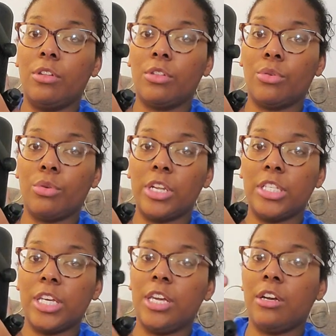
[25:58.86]
screw it
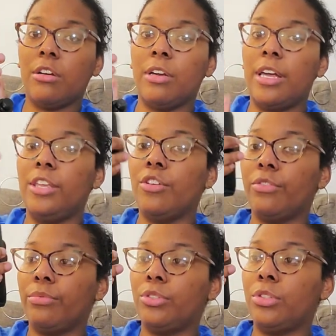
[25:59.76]
into here, you're
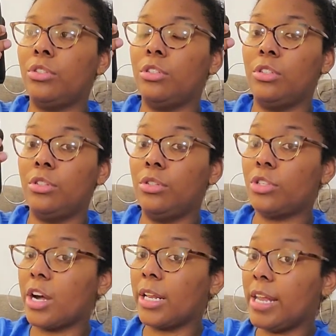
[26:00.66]

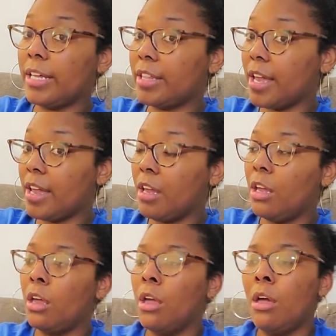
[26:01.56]
talking like that.
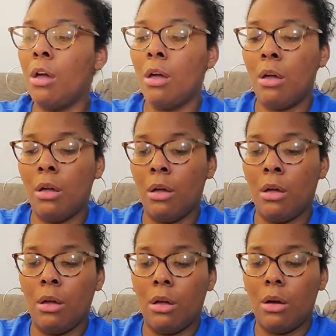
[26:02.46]

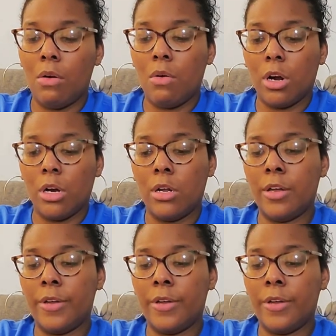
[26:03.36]
Or